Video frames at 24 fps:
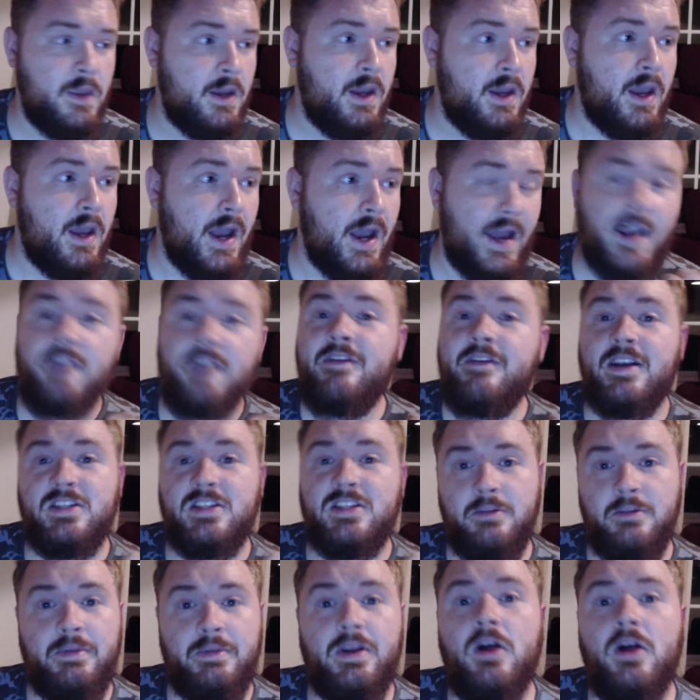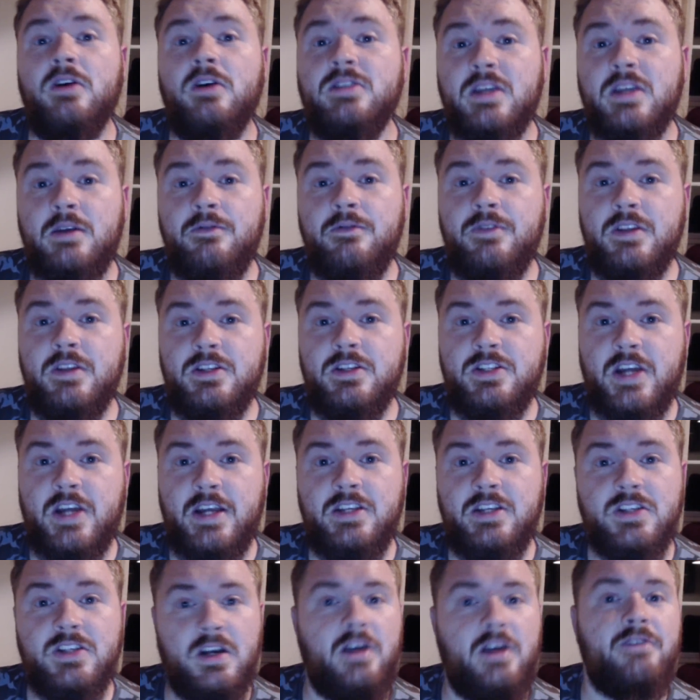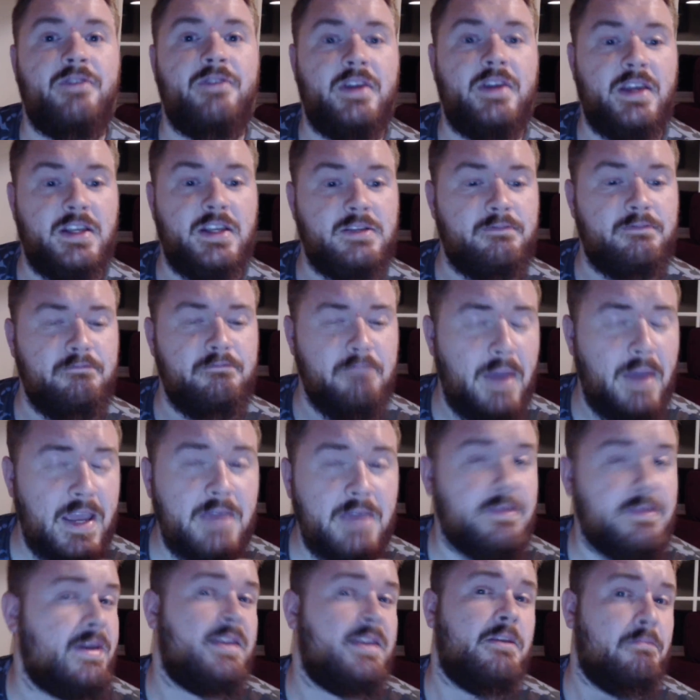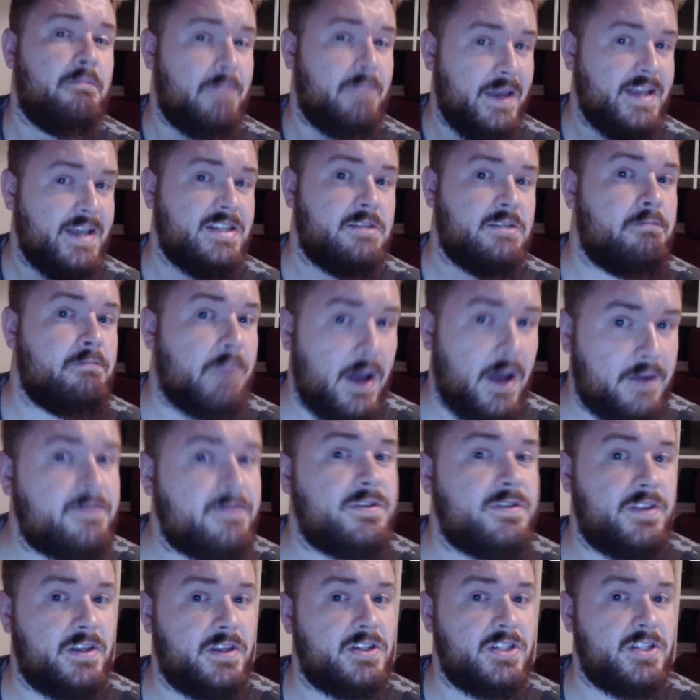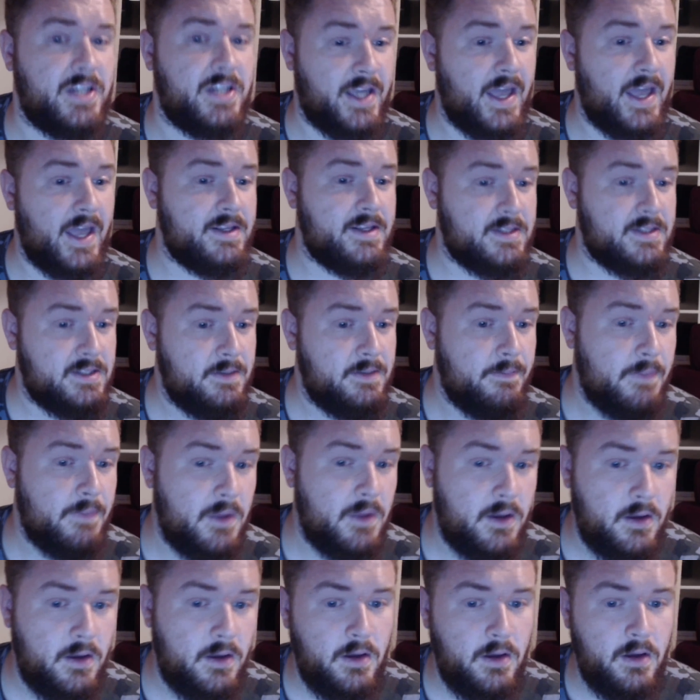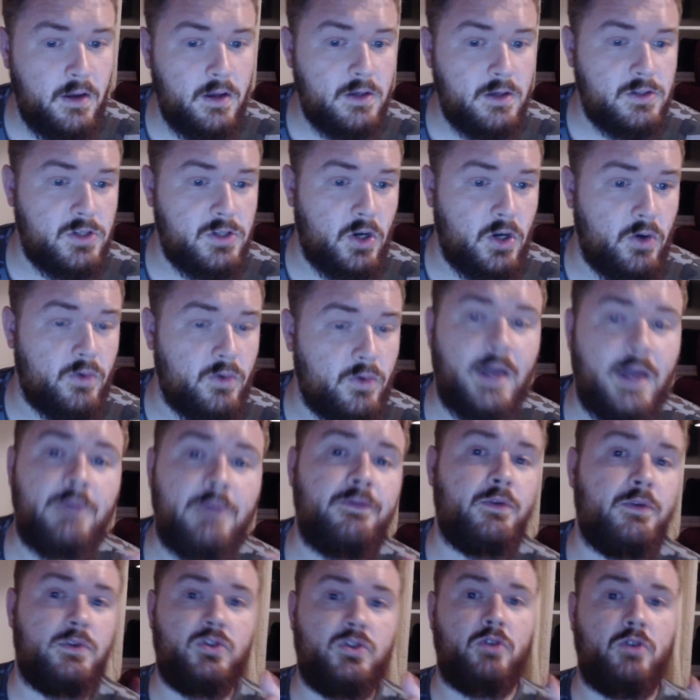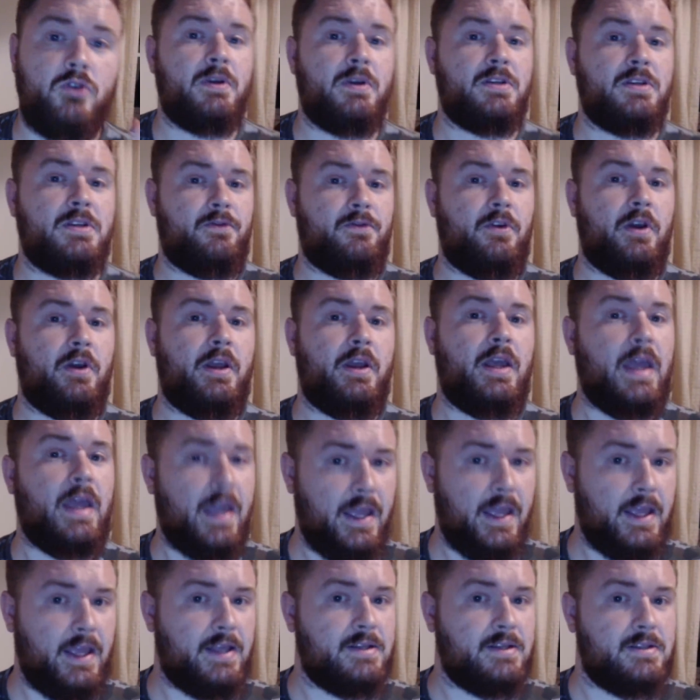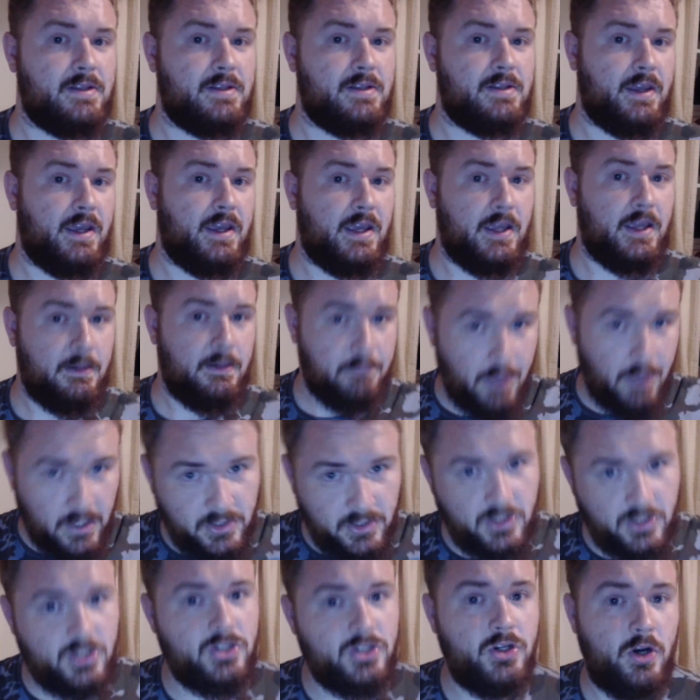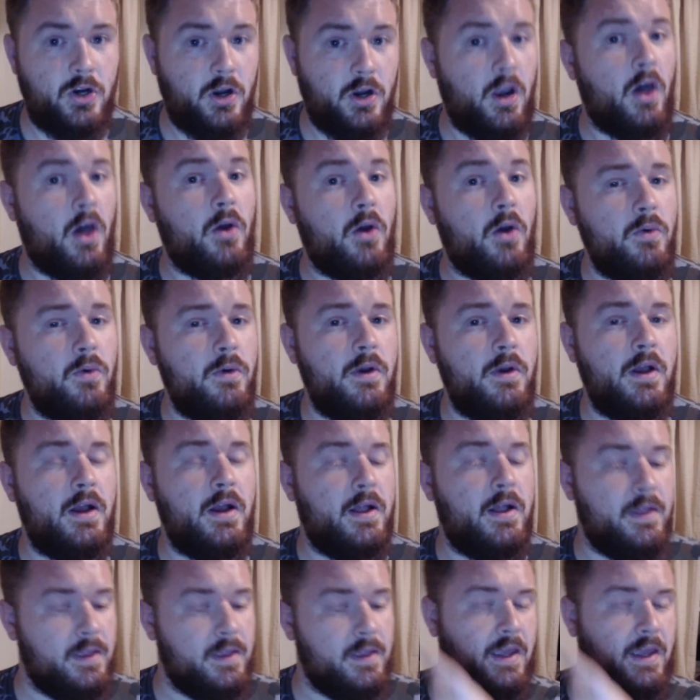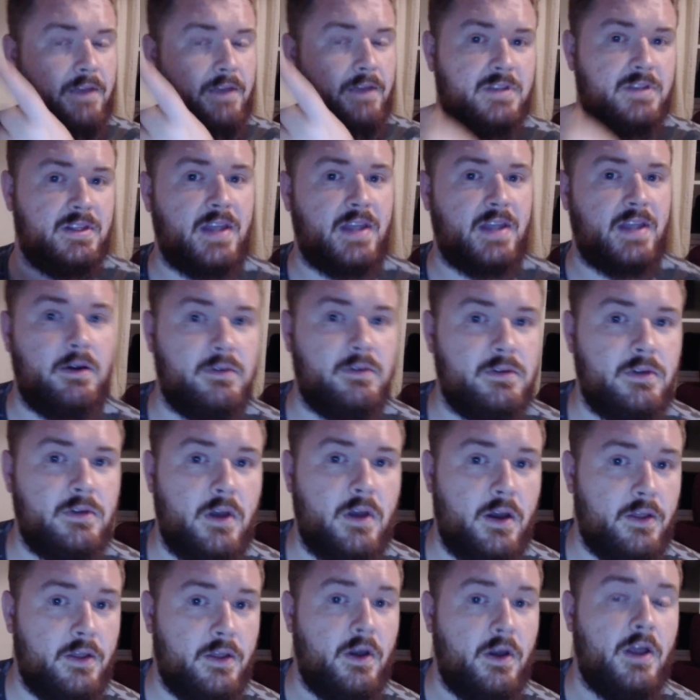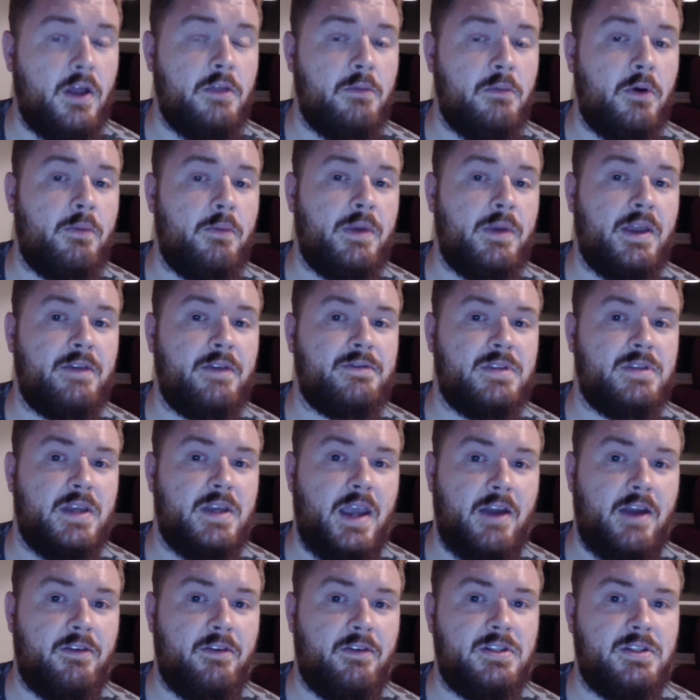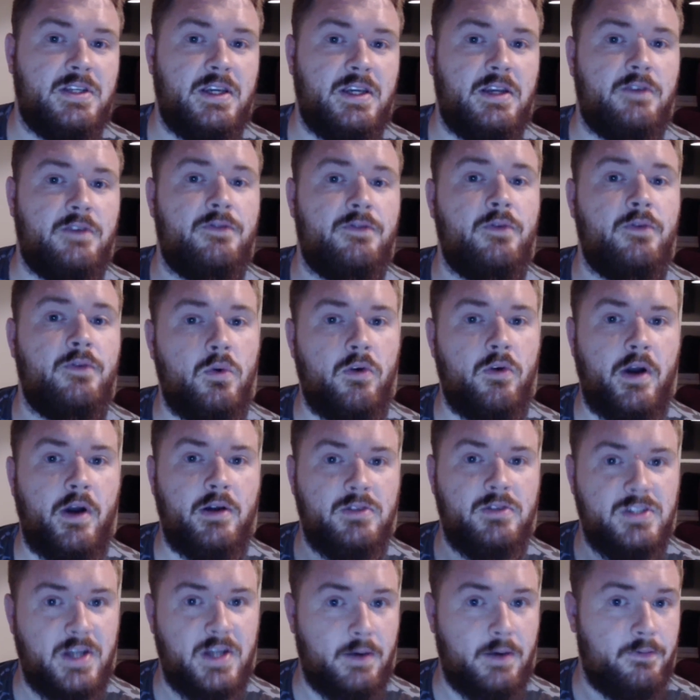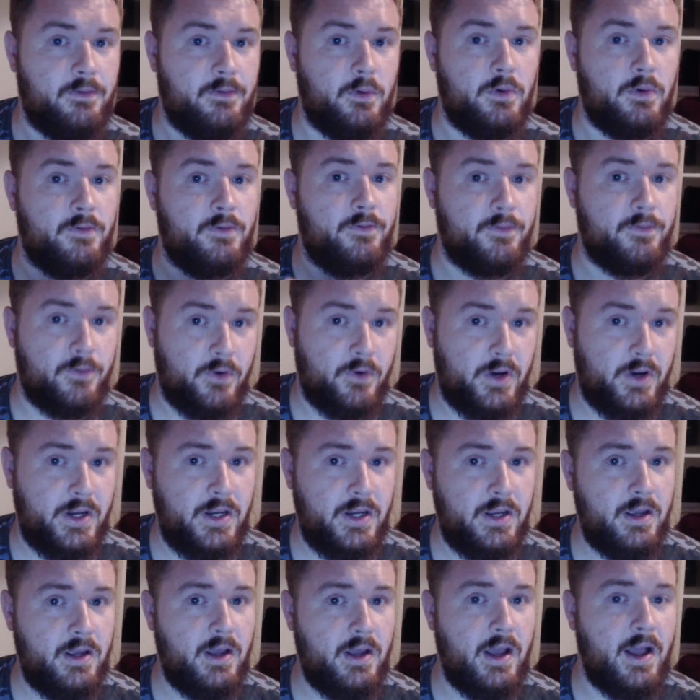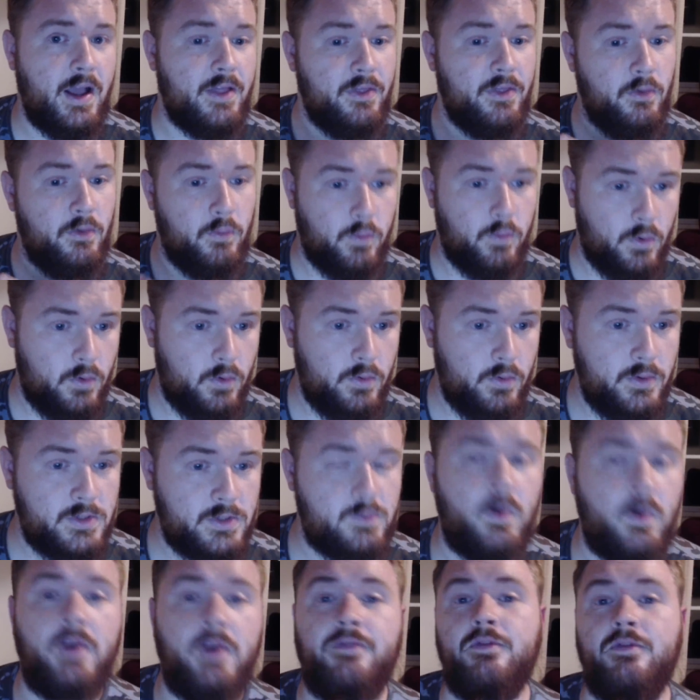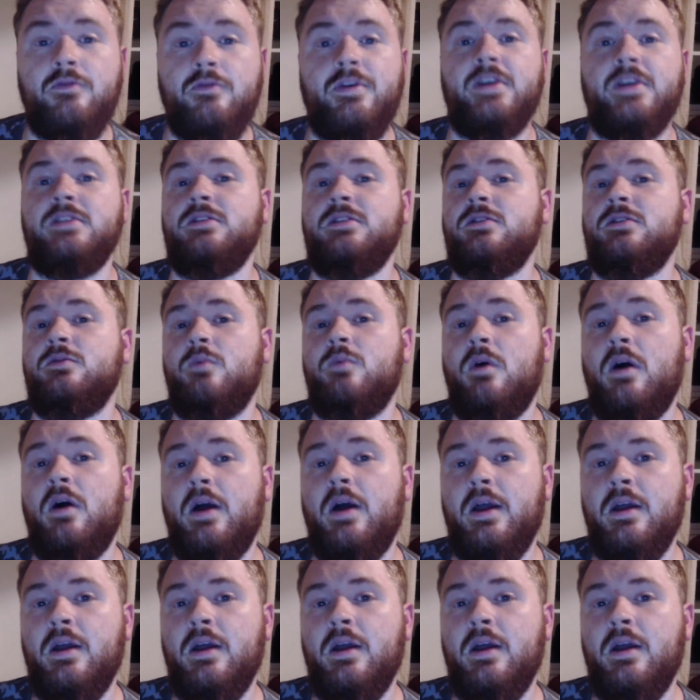and I've actually been asking for this change, and I think it's maybe the biggest buff that she gets. So down forward 2+3 is the punch low that gives the that at the moment gives the guaranteed full crouch down forward 3 at the wall. It's one of the reasons why